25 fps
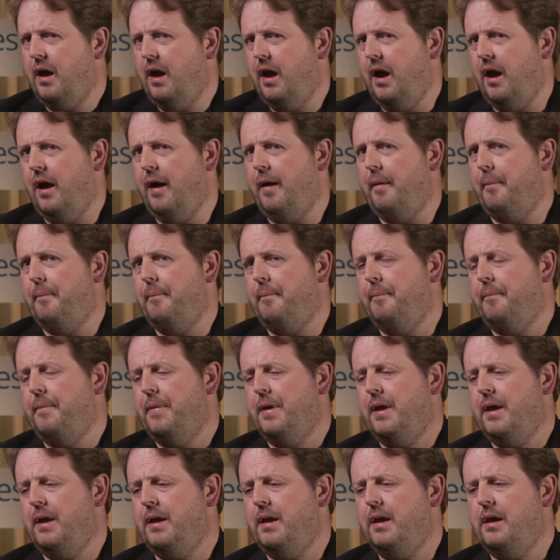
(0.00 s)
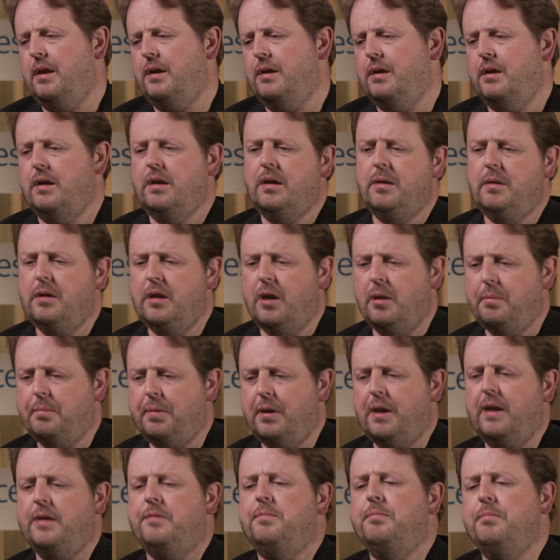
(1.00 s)
Um, you, you know,
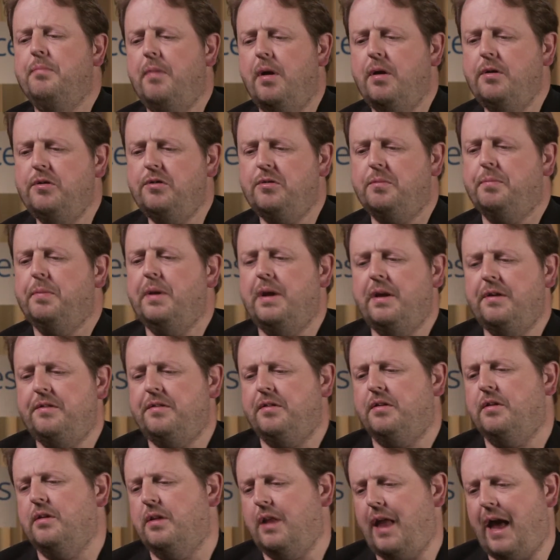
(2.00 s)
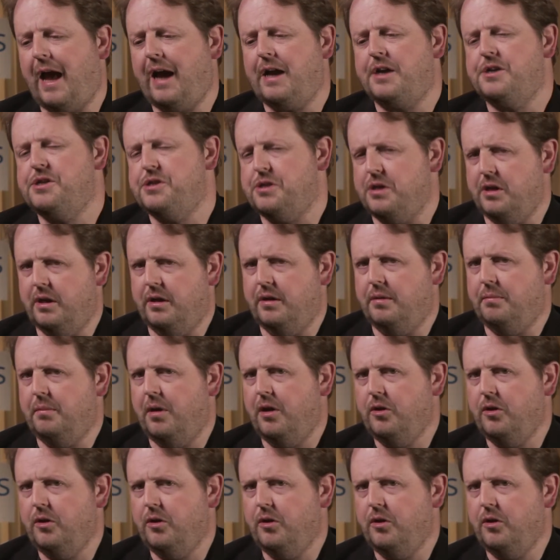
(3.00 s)
polit most political action,